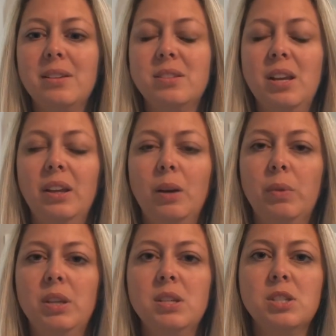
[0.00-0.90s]
Mike is
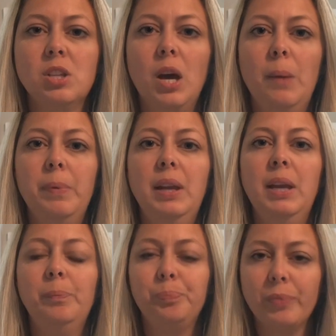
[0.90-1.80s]
selling it with this
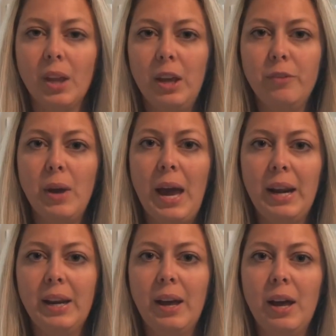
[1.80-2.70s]
company.
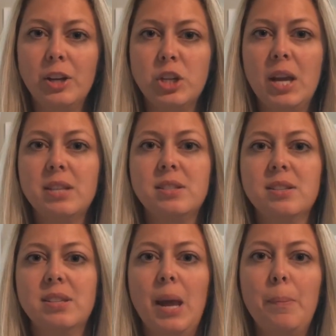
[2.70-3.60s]
If you had a
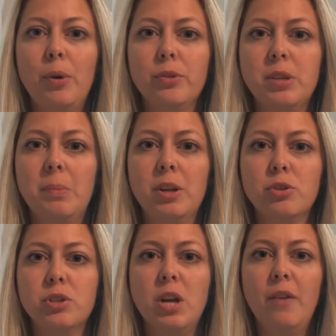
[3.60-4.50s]
chance to sample
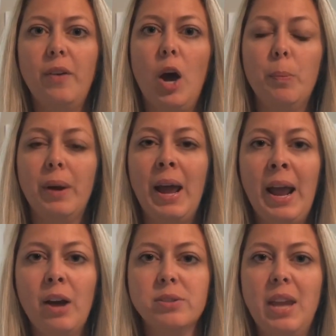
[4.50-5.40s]
some of their stuff at
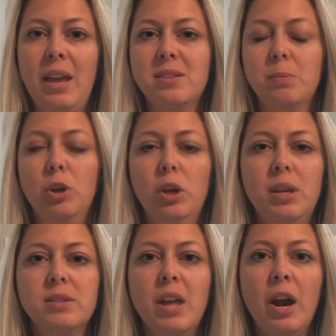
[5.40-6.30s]
open house, he
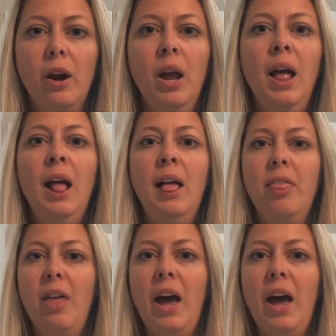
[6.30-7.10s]
had some cookies there.